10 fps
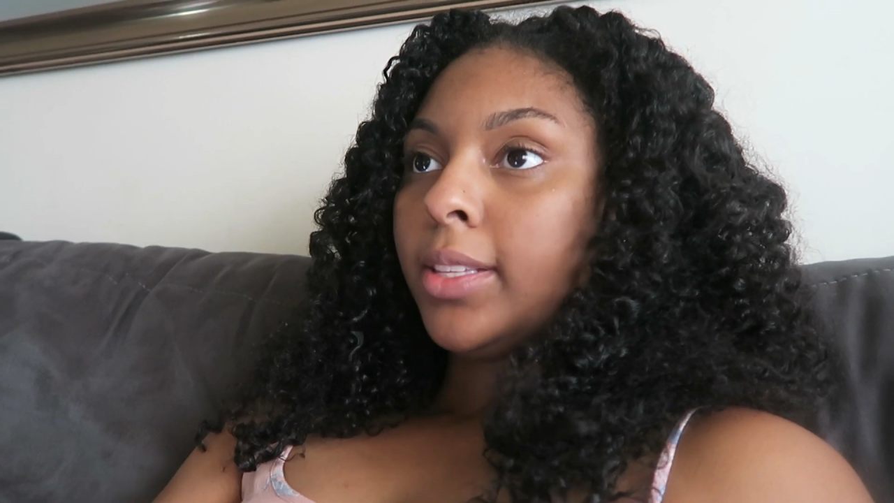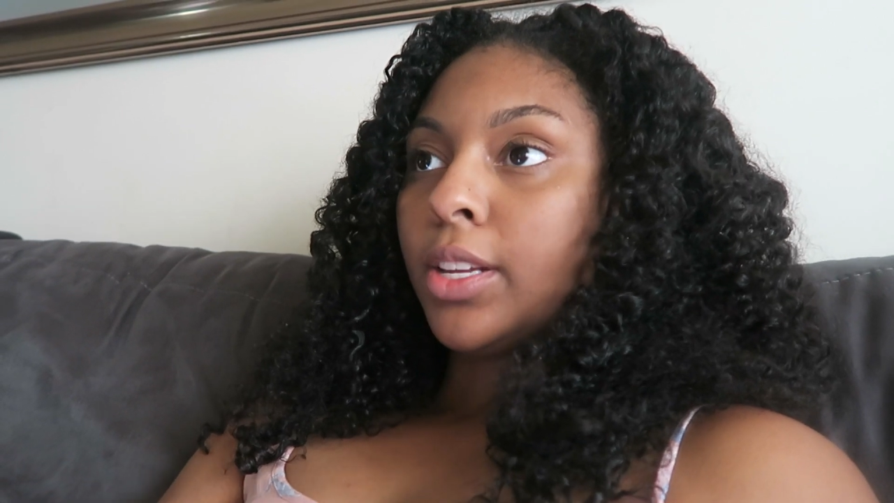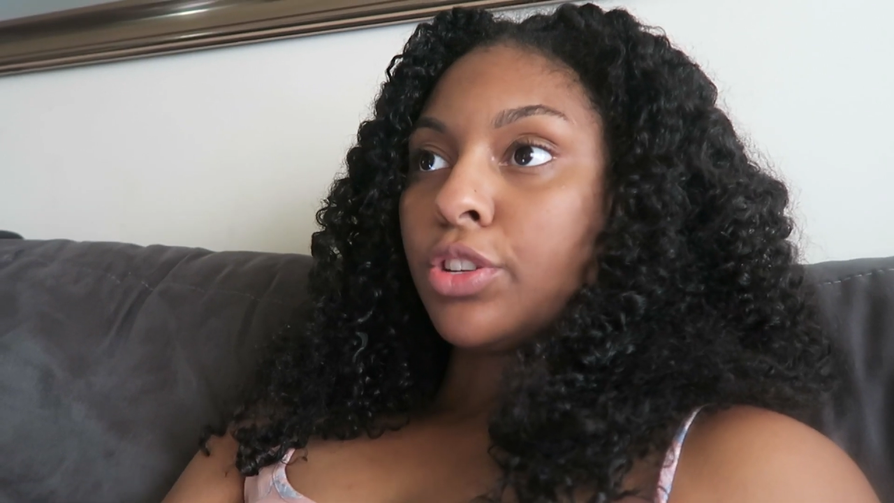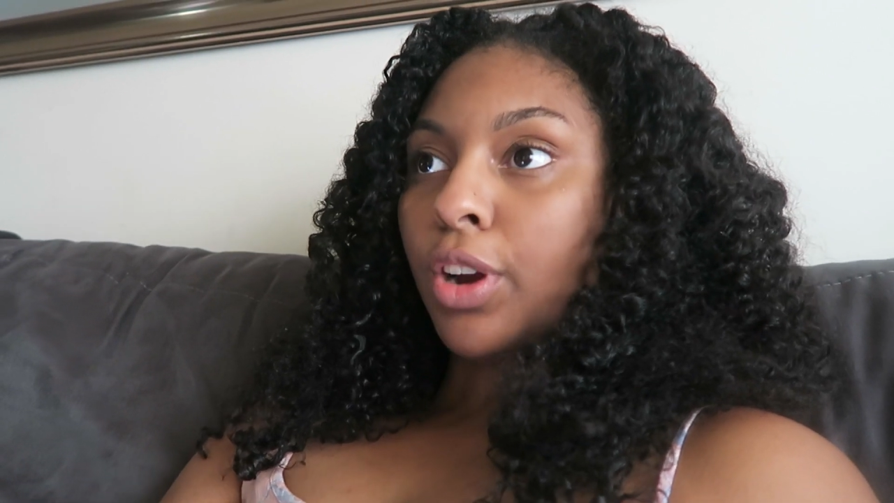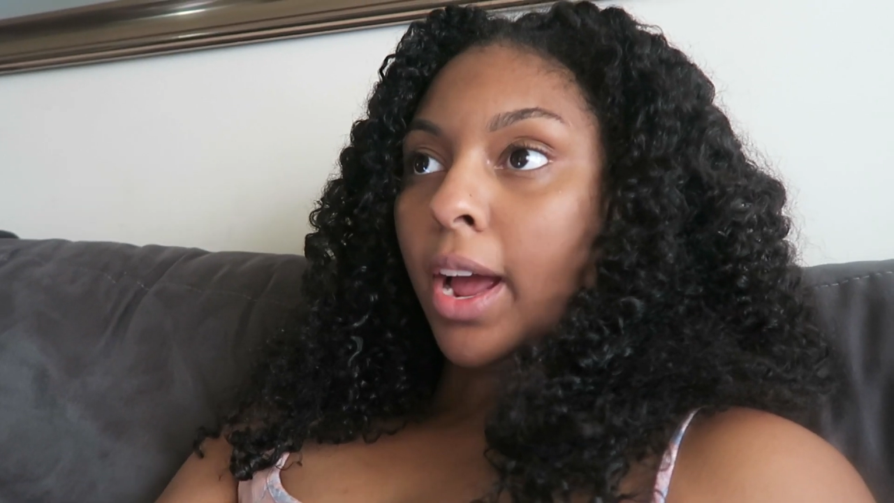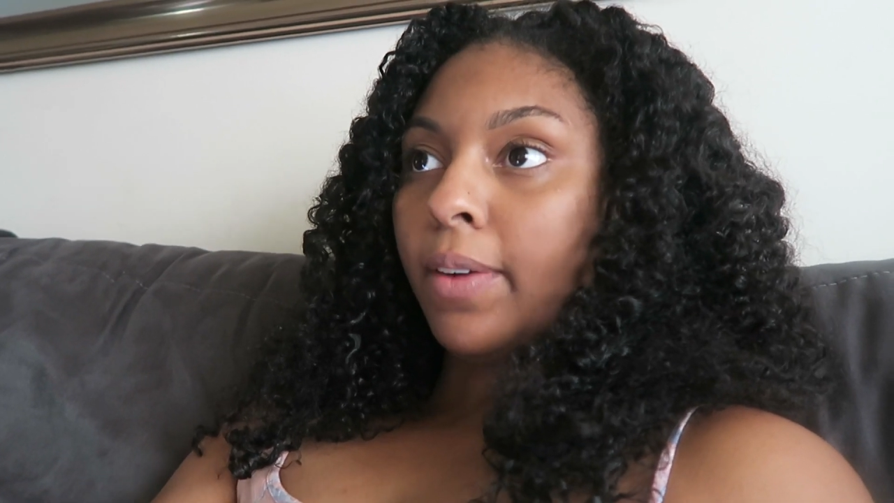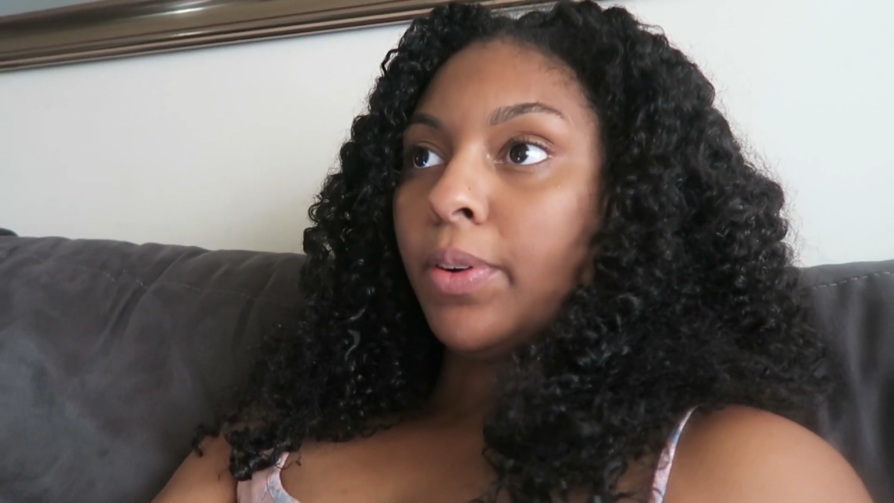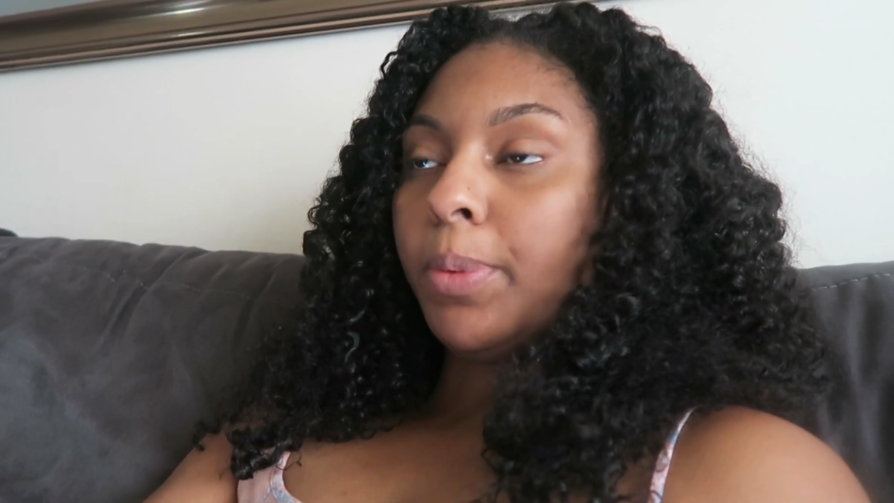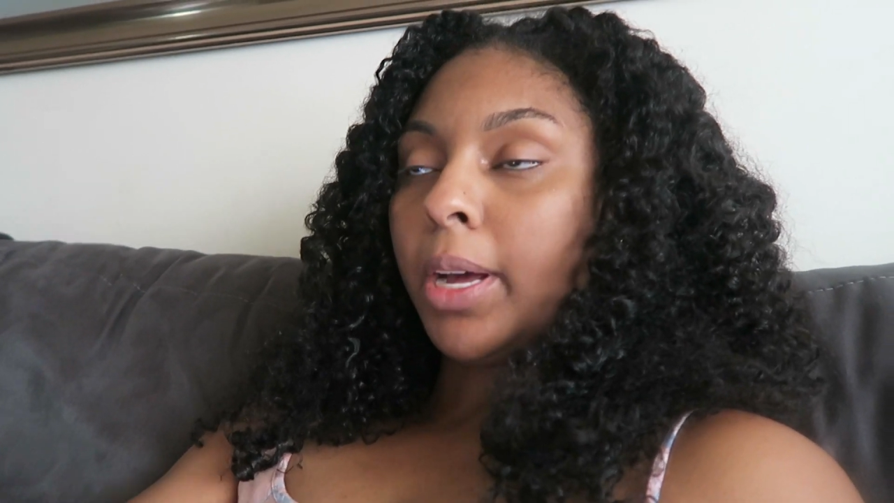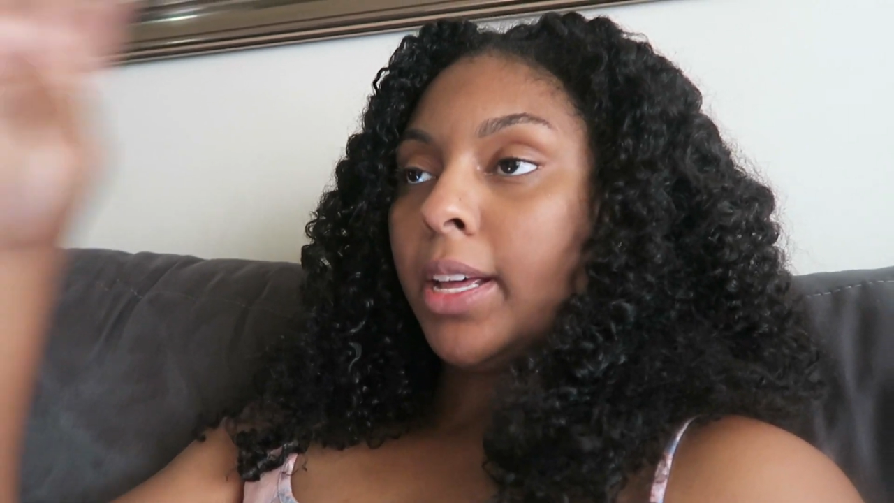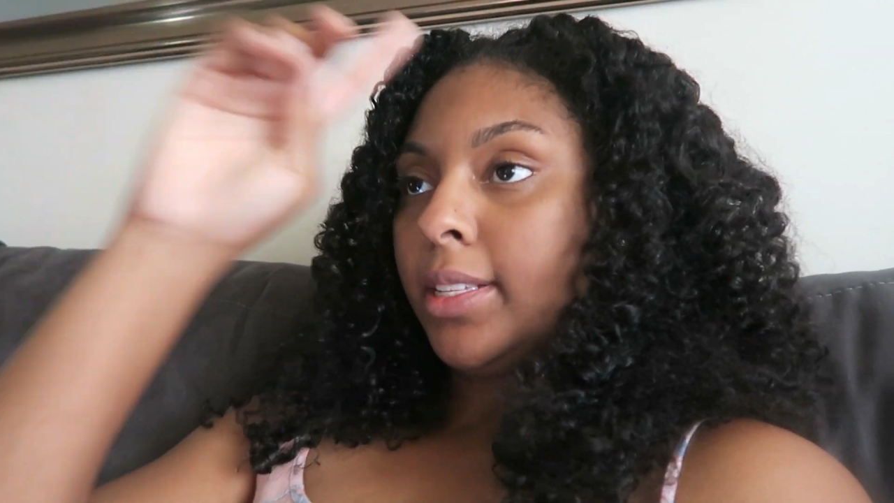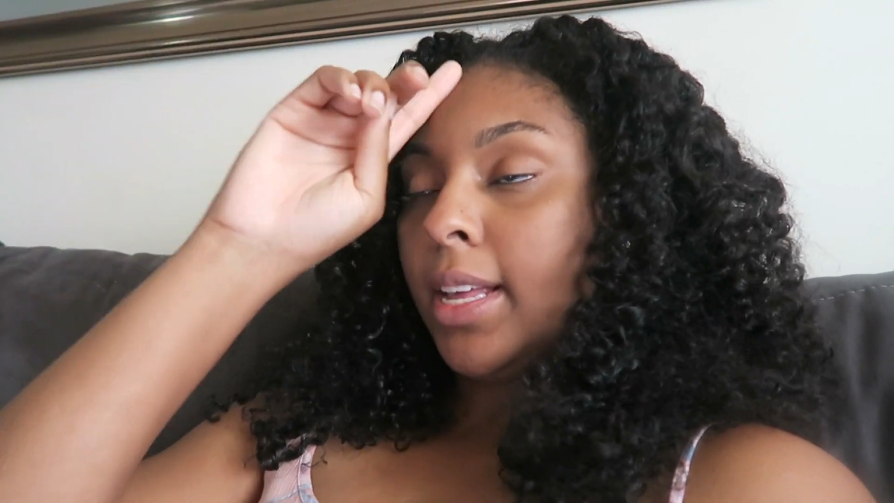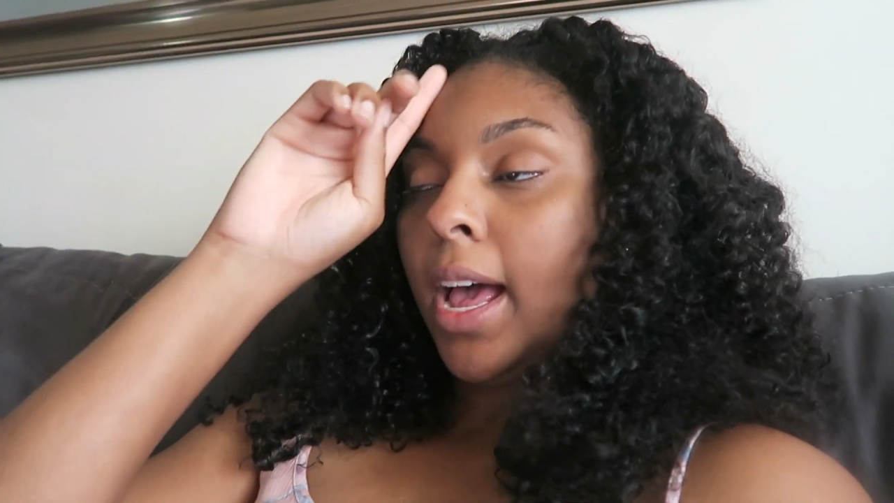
to travel because